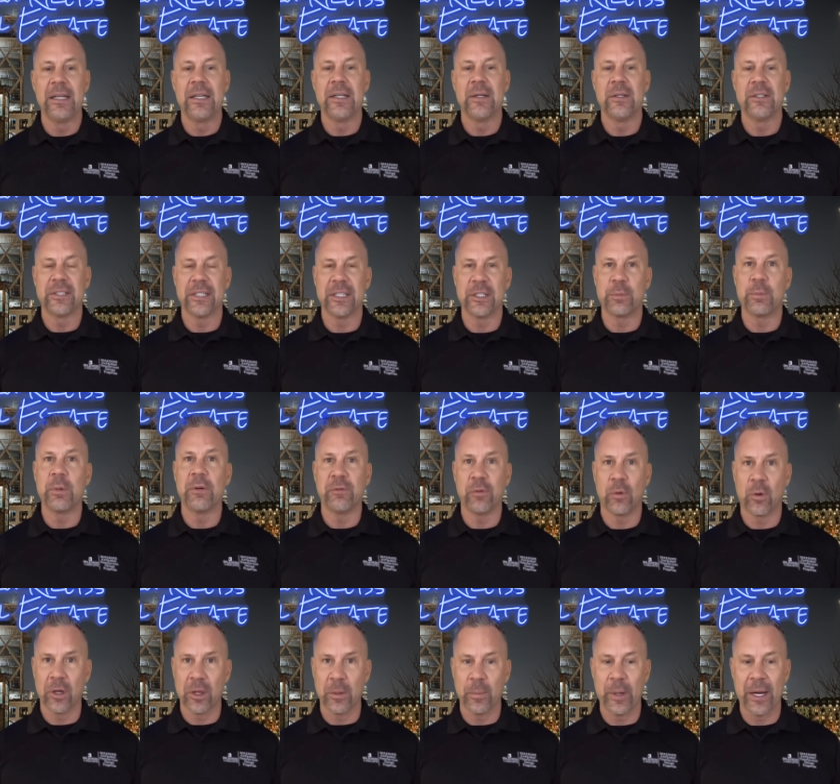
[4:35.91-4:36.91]
since
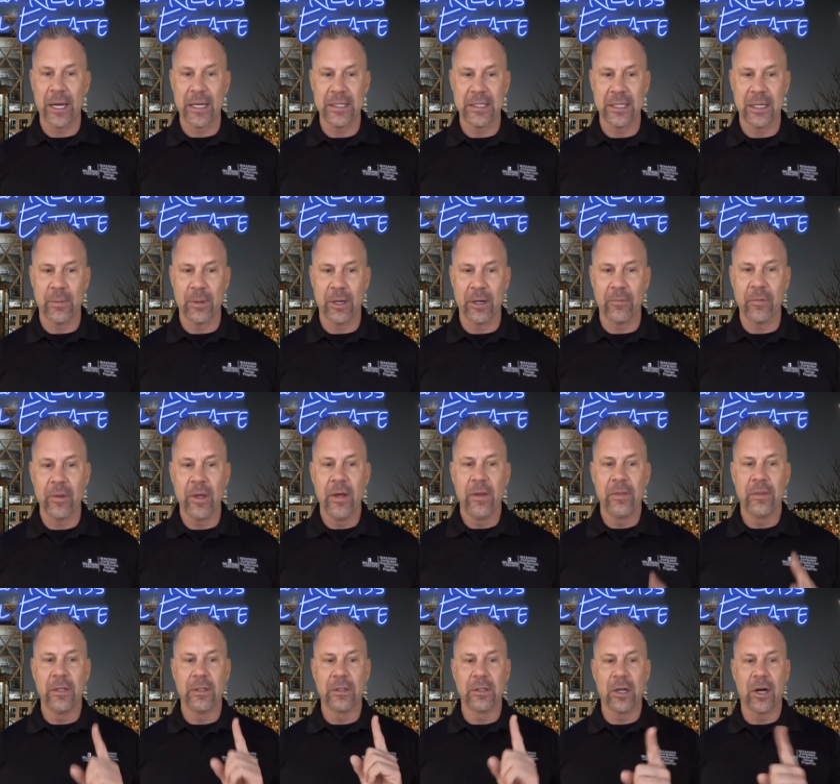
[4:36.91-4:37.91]
before the pandemic.
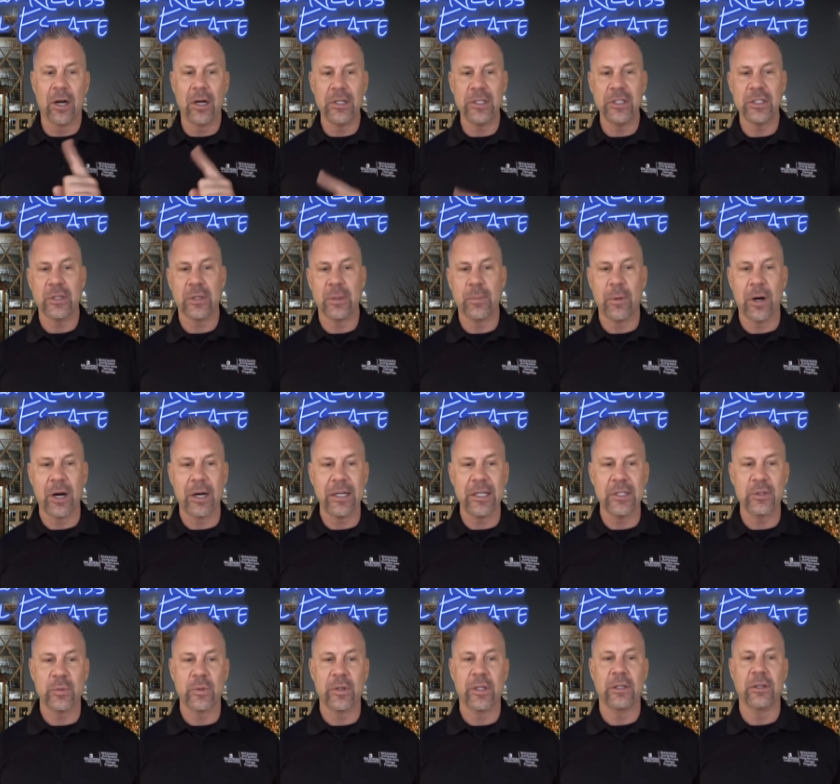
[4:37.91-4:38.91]
The largest the
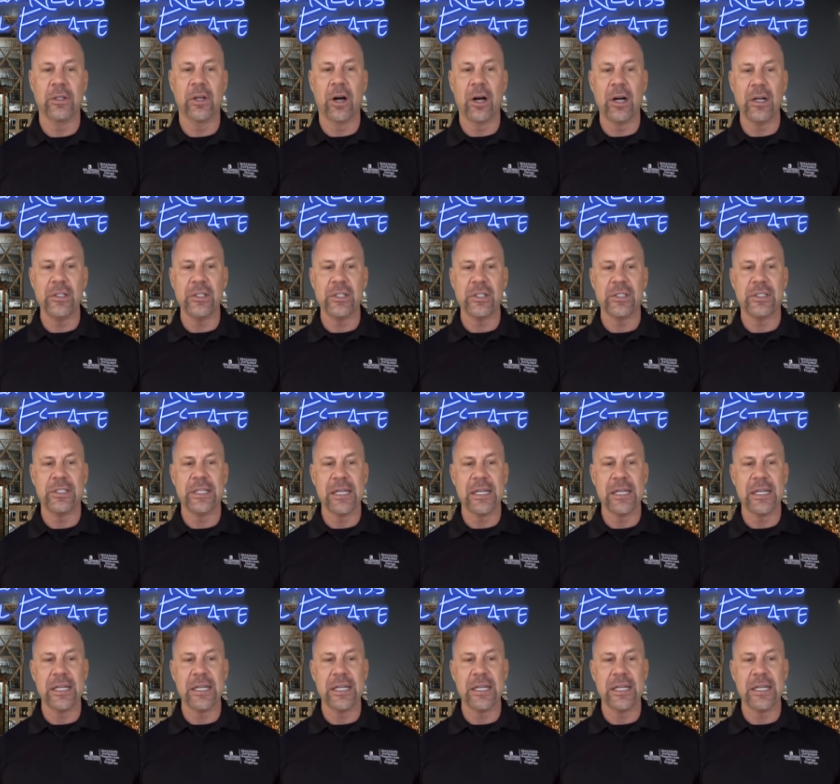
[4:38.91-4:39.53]
markets with the largest